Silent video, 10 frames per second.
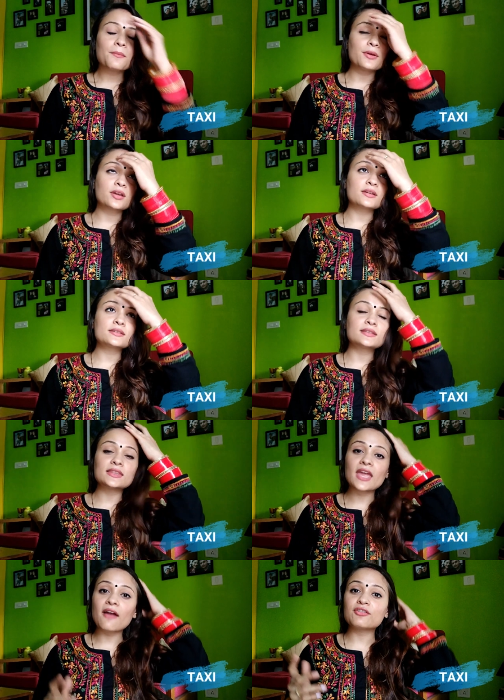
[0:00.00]
because
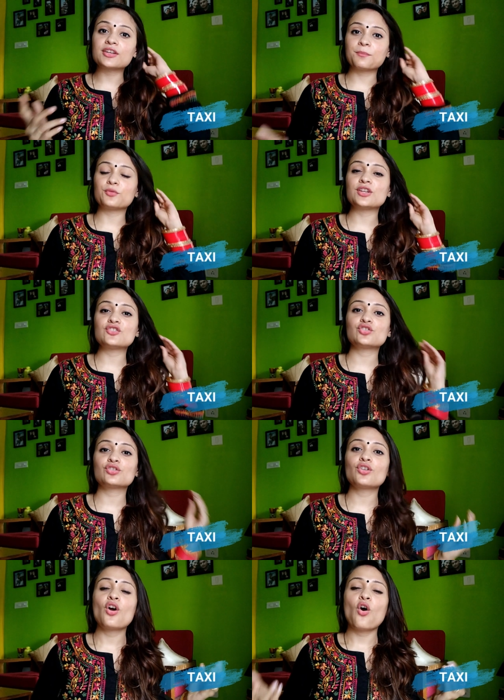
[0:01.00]
they have a
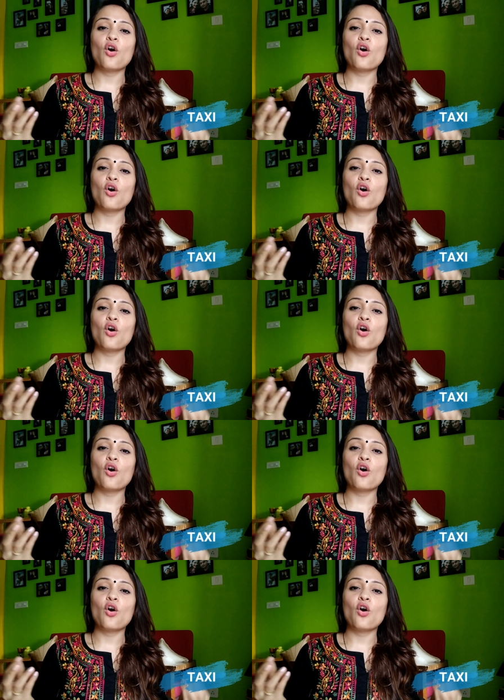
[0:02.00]
reputation